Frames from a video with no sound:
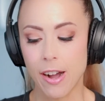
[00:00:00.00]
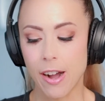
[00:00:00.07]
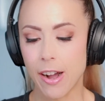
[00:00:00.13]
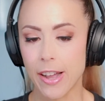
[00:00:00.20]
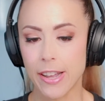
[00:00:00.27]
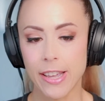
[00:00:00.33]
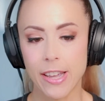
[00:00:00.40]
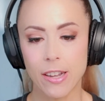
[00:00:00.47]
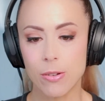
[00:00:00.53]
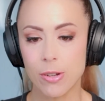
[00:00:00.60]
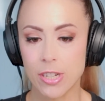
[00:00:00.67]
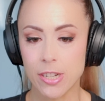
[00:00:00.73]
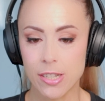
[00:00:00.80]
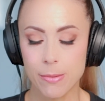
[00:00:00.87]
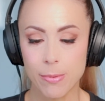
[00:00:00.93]
I get
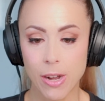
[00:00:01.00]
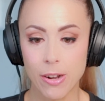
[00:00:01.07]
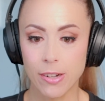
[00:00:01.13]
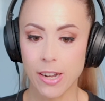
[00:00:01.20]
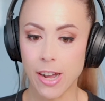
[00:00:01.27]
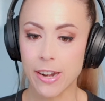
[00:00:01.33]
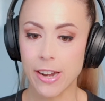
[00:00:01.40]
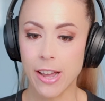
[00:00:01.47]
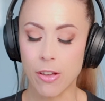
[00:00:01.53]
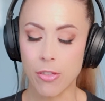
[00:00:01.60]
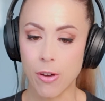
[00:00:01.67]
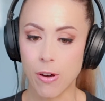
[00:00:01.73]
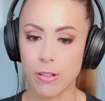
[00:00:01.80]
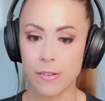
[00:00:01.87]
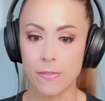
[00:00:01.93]
questions about gut
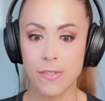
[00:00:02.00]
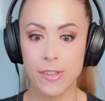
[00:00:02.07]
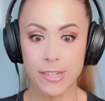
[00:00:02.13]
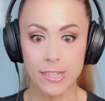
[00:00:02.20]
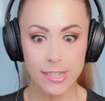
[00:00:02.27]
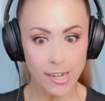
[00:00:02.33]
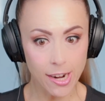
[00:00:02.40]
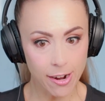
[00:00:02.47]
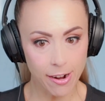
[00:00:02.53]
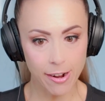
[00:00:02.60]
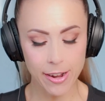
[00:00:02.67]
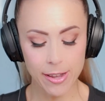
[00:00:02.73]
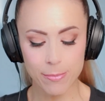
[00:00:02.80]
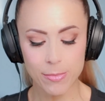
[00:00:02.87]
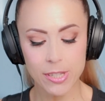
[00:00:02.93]
health all of the
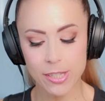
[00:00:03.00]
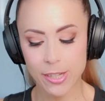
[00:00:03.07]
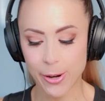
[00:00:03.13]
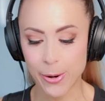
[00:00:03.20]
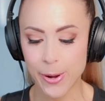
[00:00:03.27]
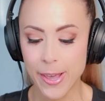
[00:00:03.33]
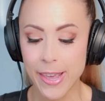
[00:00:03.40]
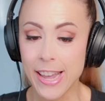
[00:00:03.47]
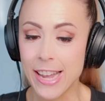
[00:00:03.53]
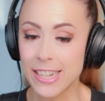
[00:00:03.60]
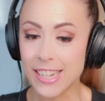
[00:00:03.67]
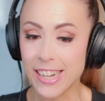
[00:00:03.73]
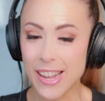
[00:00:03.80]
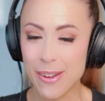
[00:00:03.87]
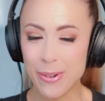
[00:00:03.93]
time. So
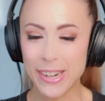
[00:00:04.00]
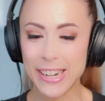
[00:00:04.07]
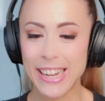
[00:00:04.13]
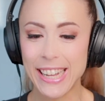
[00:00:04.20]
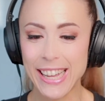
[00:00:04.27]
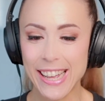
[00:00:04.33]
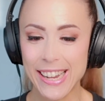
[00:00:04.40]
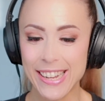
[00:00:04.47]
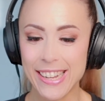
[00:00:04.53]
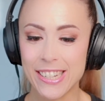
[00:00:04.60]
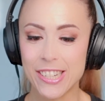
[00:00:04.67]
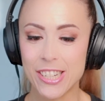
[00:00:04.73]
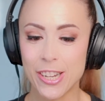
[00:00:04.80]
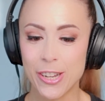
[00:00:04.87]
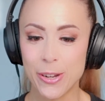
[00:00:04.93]
today we're going to get
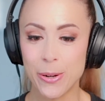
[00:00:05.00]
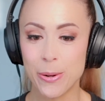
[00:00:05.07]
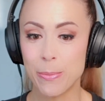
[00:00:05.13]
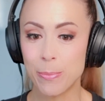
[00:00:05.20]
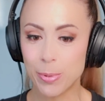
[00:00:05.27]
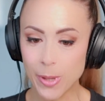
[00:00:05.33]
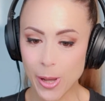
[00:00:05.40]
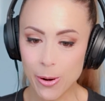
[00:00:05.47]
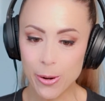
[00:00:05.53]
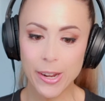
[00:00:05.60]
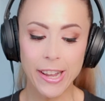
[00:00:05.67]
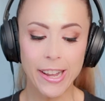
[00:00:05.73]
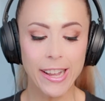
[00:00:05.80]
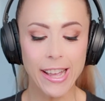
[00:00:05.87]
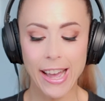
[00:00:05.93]
into
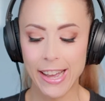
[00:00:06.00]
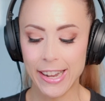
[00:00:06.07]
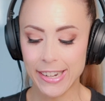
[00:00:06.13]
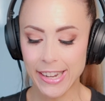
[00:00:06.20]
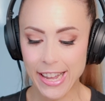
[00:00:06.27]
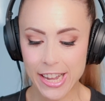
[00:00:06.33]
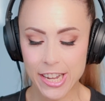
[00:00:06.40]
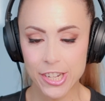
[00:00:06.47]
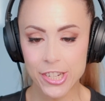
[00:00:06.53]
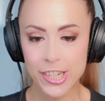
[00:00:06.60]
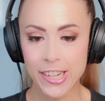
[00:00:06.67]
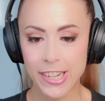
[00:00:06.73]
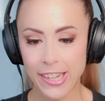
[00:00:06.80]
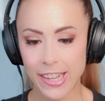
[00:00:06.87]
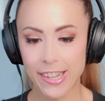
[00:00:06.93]
bloating and
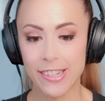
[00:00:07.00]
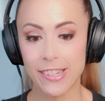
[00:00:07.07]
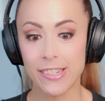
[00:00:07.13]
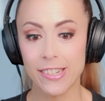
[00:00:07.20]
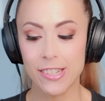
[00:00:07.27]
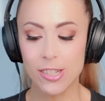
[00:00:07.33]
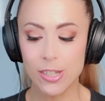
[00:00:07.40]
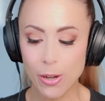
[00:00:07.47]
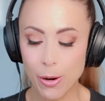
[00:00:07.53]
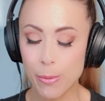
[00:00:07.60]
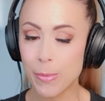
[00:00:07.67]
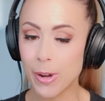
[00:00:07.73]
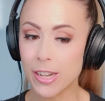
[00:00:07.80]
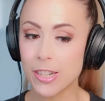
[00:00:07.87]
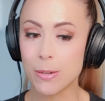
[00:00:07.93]
aging and so
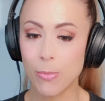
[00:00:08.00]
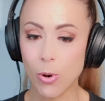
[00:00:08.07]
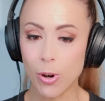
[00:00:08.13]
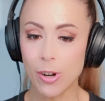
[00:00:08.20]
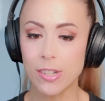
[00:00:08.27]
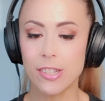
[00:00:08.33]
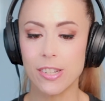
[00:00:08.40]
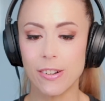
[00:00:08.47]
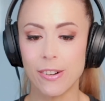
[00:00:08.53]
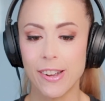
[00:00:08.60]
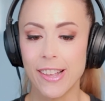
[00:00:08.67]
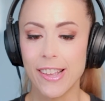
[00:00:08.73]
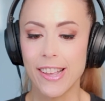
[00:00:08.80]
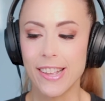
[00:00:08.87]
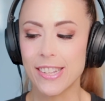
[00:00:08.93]
much more. So
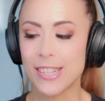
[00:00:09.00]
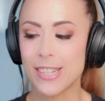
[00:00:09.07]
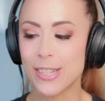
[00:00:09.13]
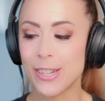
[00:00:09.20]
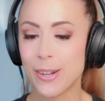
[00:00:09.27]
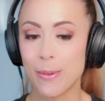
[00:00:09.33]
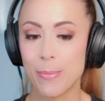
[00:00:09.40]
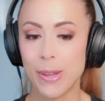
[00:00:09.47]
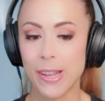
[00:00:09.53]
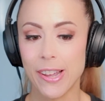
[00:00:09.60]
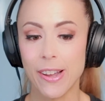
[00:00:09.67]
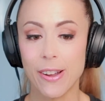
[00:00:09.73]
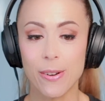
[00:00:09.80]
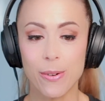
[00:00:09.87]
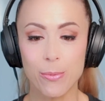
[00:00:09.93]
this is going to
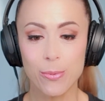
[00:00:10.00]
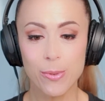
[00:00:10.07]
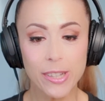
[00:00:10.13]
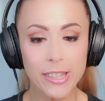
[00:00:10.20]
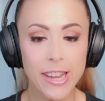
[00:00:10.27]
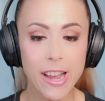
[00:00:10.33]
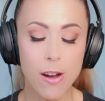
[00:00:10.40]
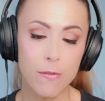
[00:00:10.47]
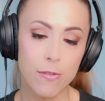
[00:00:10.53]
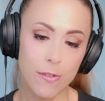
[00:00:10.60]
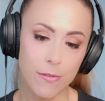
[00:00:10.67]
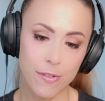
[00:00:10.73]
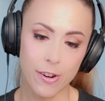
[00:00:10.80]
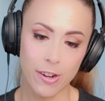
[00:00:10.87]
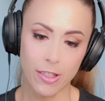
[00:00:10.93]
be really
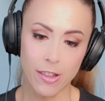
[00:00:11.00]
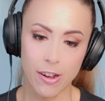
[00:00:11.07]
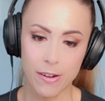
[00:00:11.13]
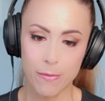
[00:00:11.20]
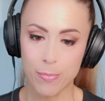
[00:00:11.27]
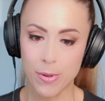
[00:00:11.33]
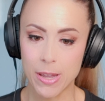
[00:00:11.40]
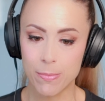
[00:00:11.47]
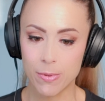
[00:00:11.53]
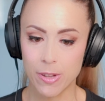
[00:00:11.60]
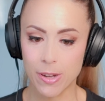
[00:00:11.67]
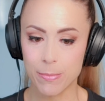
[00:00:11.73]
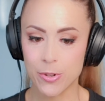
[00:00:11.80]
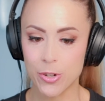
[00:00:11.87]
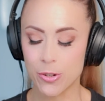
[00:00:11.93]
helpful for a lot of people,
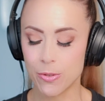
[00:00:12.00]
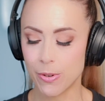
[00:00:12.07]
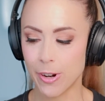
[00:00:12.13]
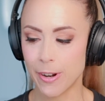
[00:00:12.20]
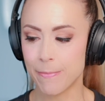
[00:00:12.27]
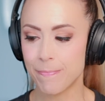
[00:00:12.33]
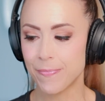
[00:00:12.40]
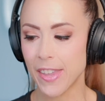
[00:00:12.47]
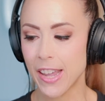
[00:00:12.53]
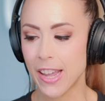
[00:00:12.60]
I'm sure.